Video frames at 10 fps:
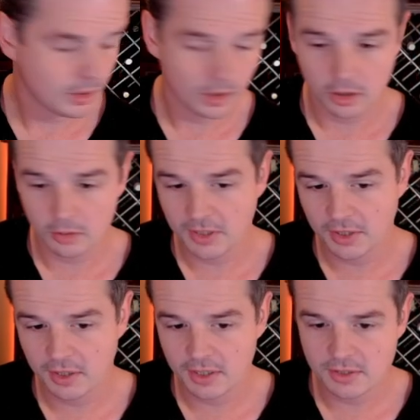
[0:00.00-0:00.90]
Reminder
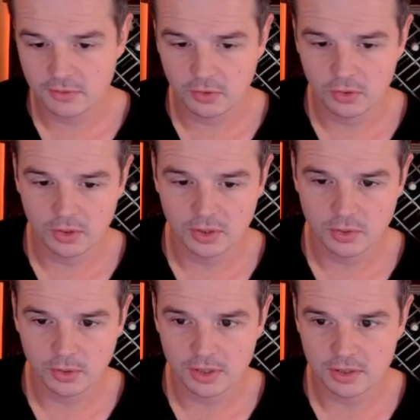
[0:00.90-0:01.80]
guys, if you
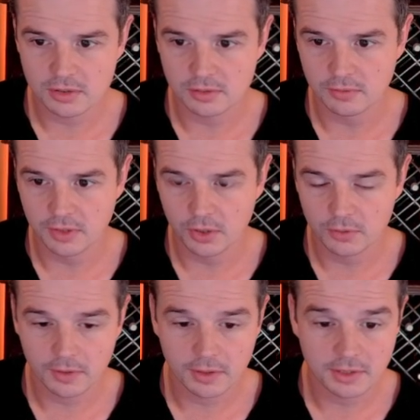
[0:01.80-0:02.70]
enjoy this video,
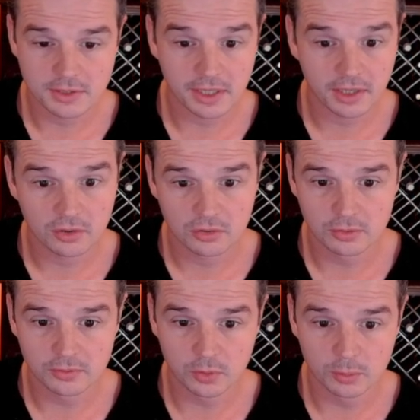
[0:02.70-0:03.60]
find it entertaining or
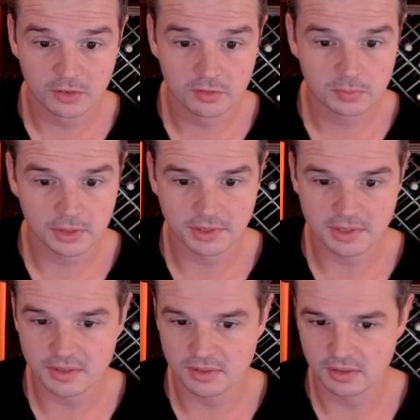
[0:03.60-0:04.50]
informative, please
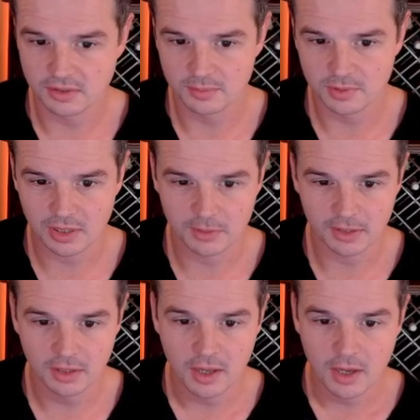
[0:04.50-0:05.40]
consider subscribing.